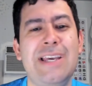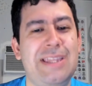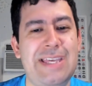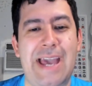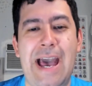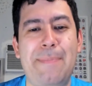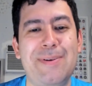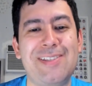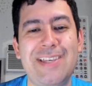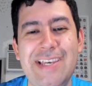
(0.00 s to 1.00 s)
The app
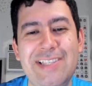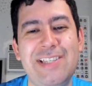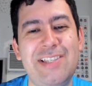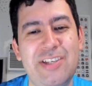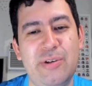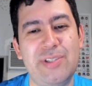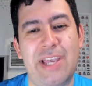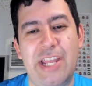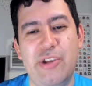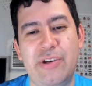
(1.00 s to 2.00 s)
is easy to use
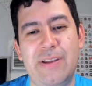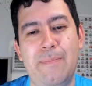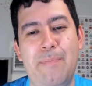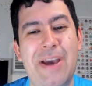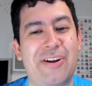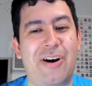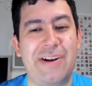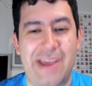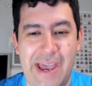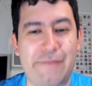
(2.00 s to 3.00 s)
and you can bet
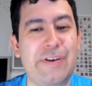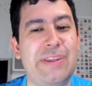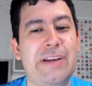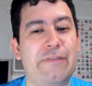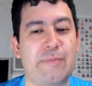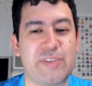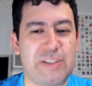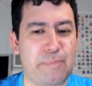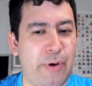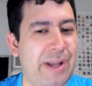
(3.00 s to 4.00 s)
on everything from
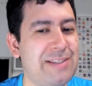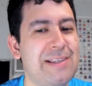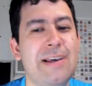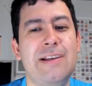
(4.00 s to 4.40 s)
spreads